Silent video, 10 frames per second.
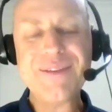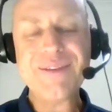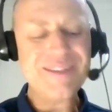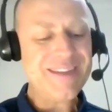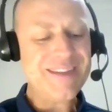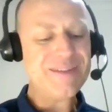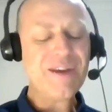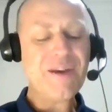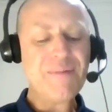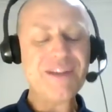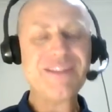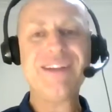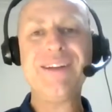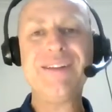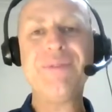There was so much
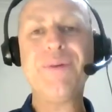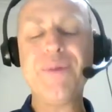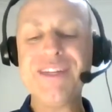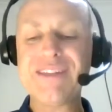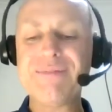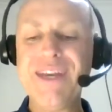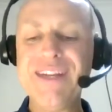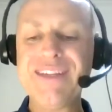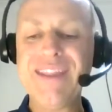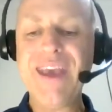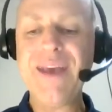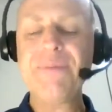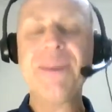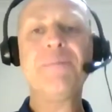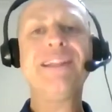in what we just mentioned there.
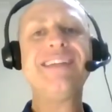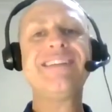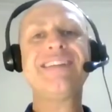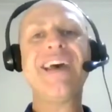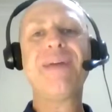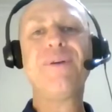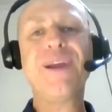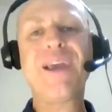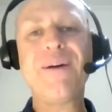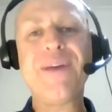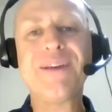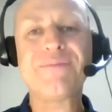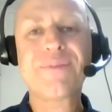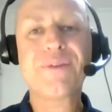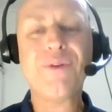But let's start by going
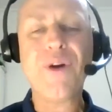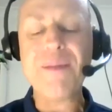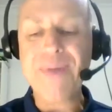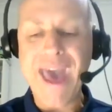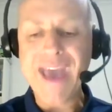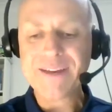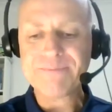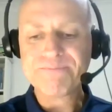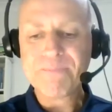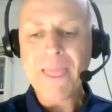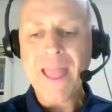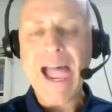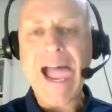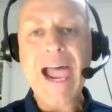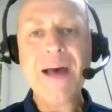right back.
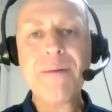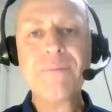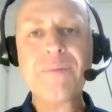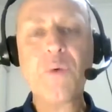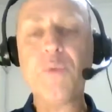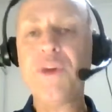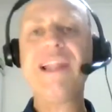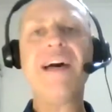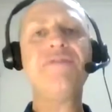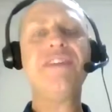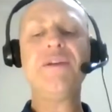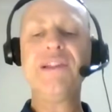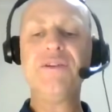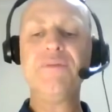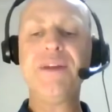I would love to hear a
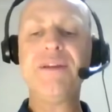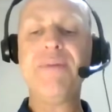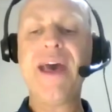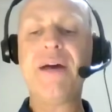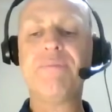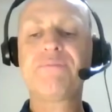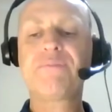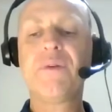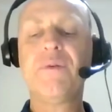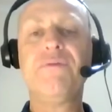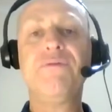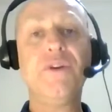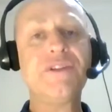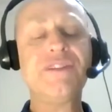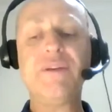little bit about,
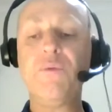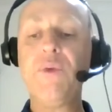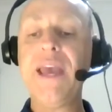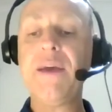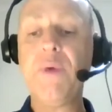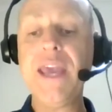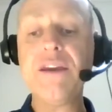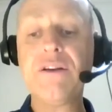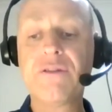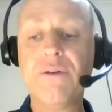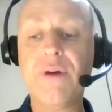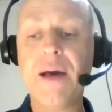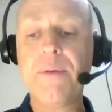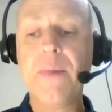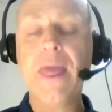firstly, where you grew
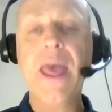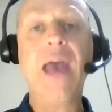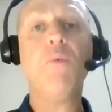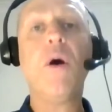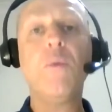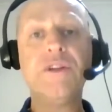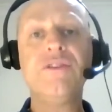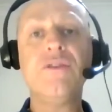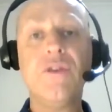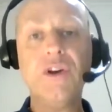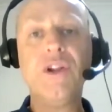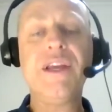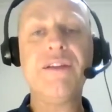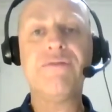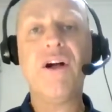up and what was your early
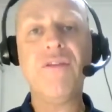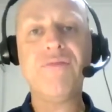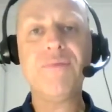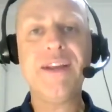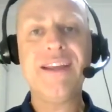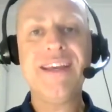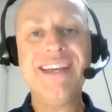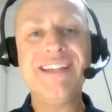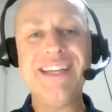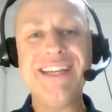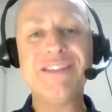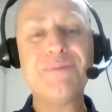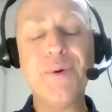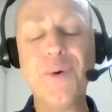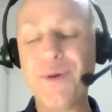involvement in
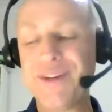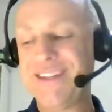sport?